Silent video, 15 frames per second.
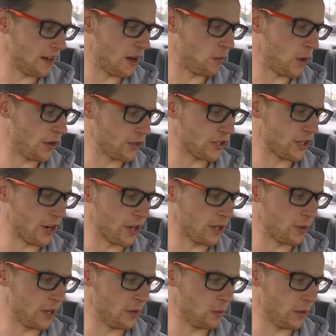I won't show
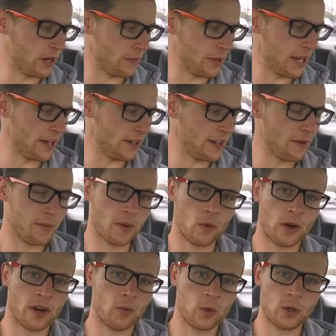you it when I'm eating it, but
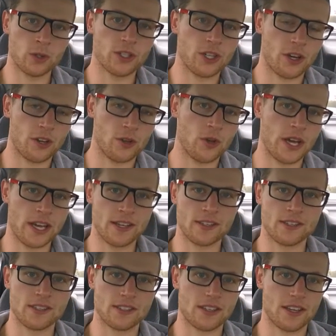what I will show you
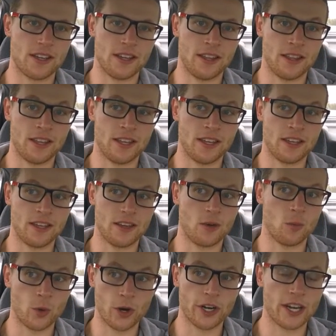is the
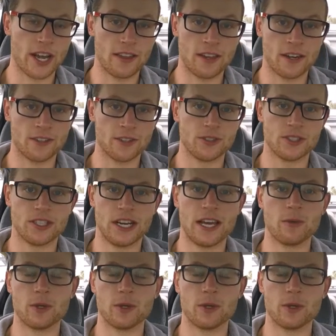workout that I do today,